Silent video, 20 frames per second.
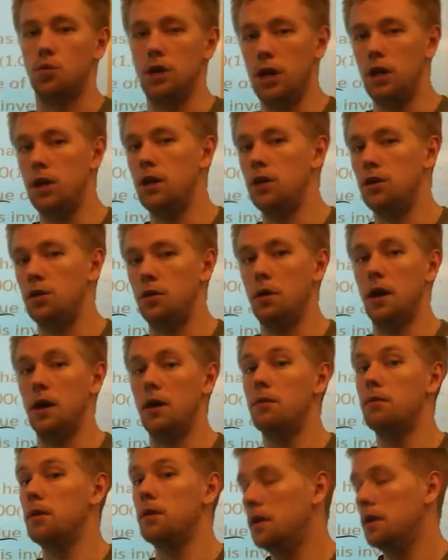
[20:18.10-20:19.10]
read and you know
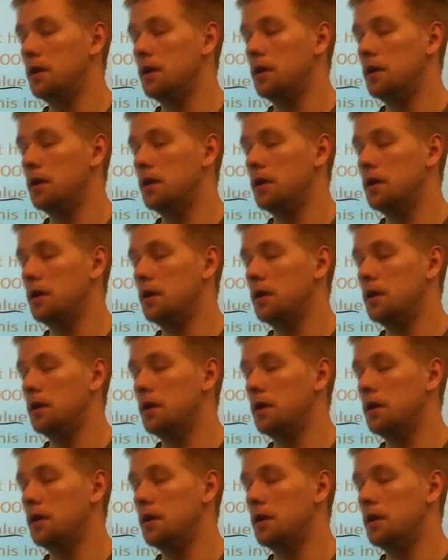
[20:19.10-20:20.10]
how to read, you can see that